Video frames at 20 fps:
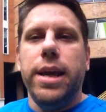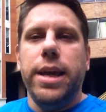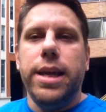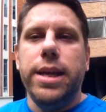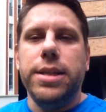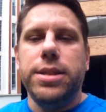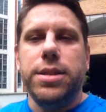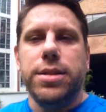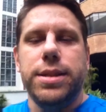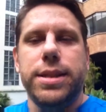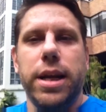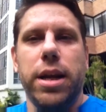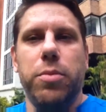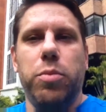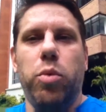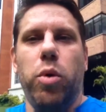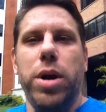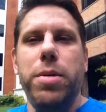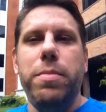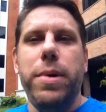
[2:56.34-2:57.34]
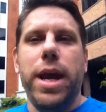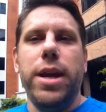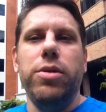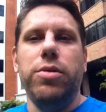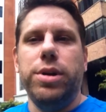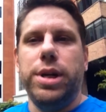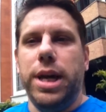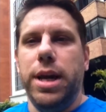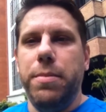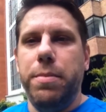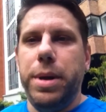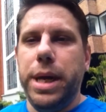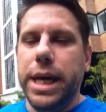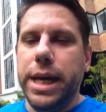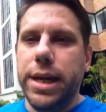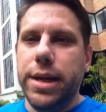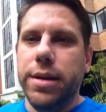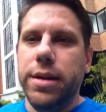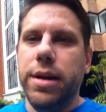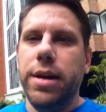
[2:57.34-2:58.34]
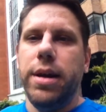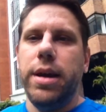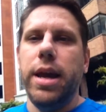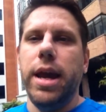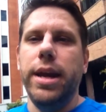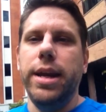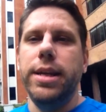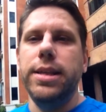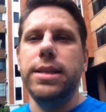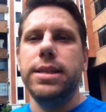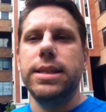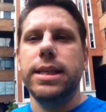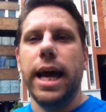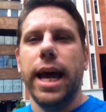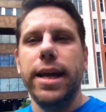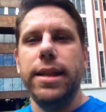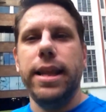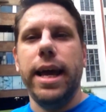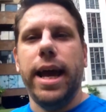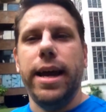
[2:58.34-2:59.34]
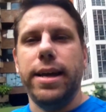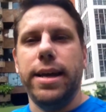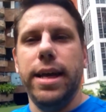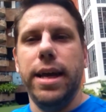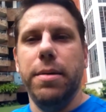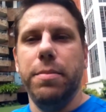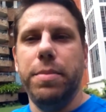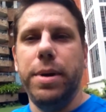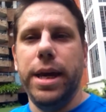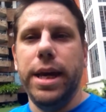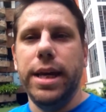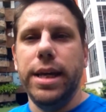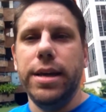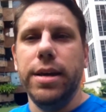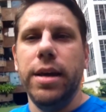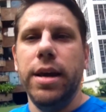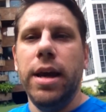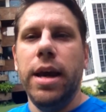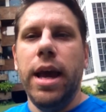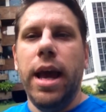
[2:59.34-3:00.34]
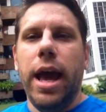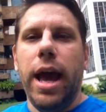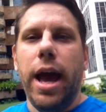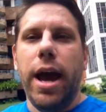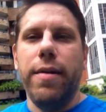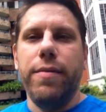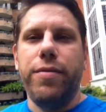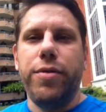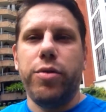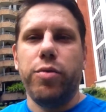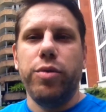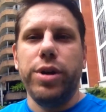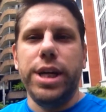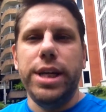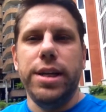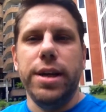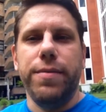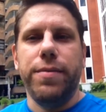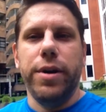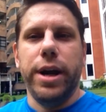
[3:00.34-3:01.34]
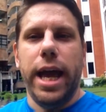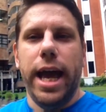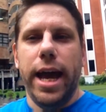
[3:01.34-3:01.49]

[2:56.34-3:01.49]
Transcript: is to set up one manual campaign, and inside that campaign have 3 different